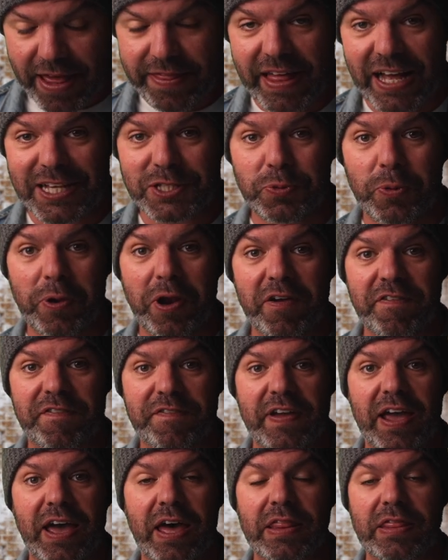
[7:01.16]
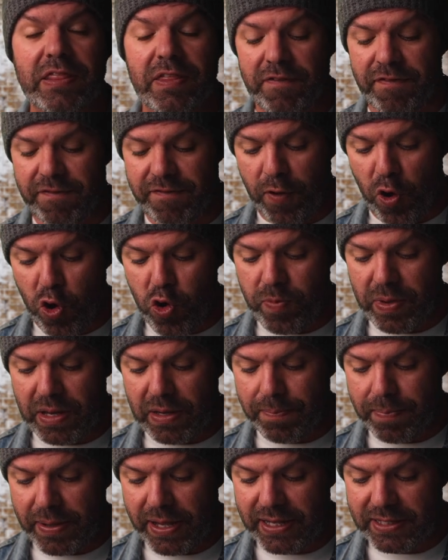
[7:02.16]
That's when I found the foam
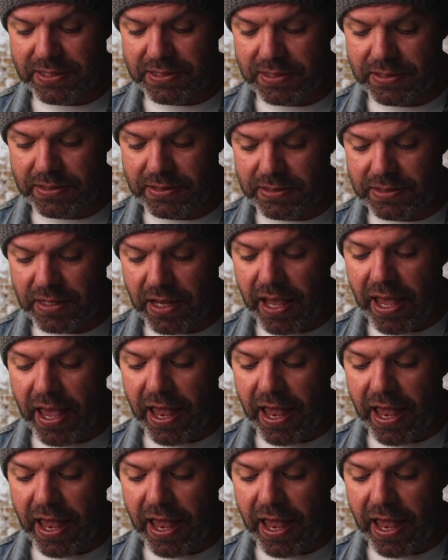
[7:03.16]
in pieces.